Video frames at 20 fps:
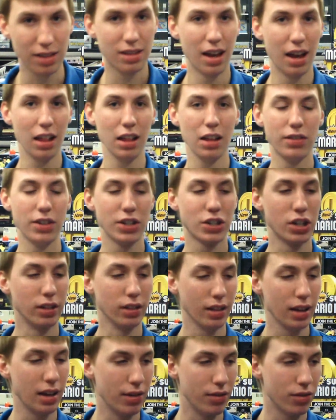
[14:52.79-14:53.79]

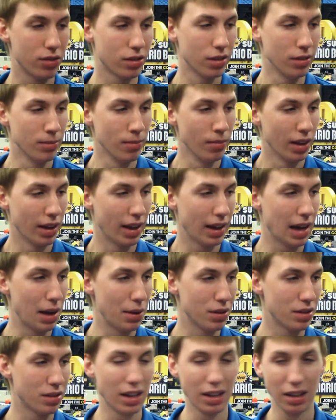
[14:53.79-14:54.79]
Intellivision Lives, like
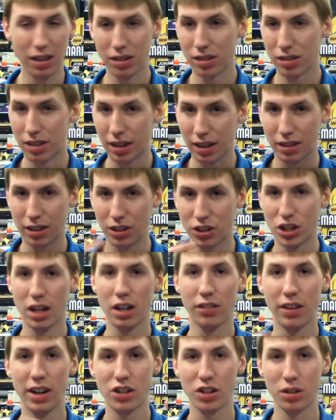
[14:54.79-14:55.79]
I was saying, this is like the
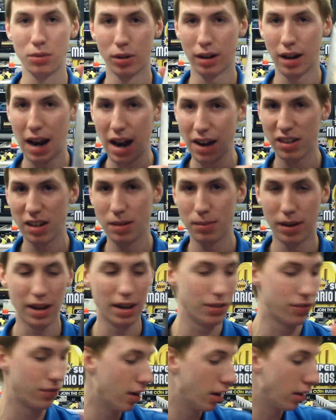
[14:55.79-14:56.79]
generation where
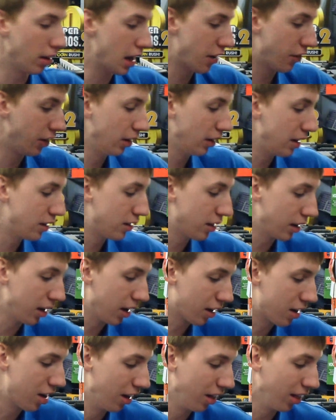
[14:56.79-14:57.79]
everybody felt like releasing
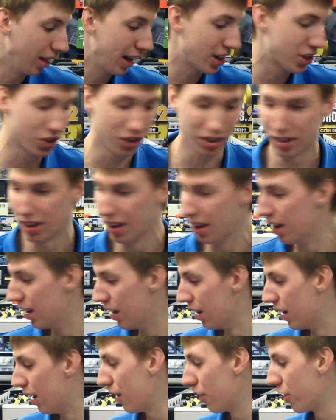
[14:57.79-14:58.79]
a collection
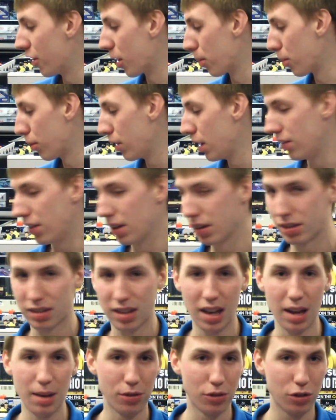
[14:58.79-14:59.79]
of their previous
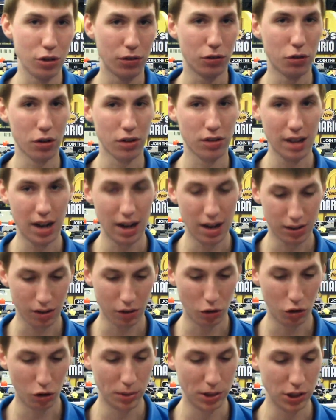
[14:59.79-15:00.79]
games. So of course that is
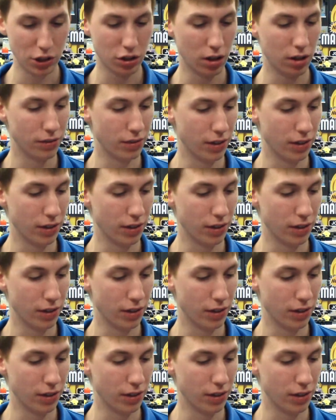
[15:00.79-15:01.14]
a whole bunch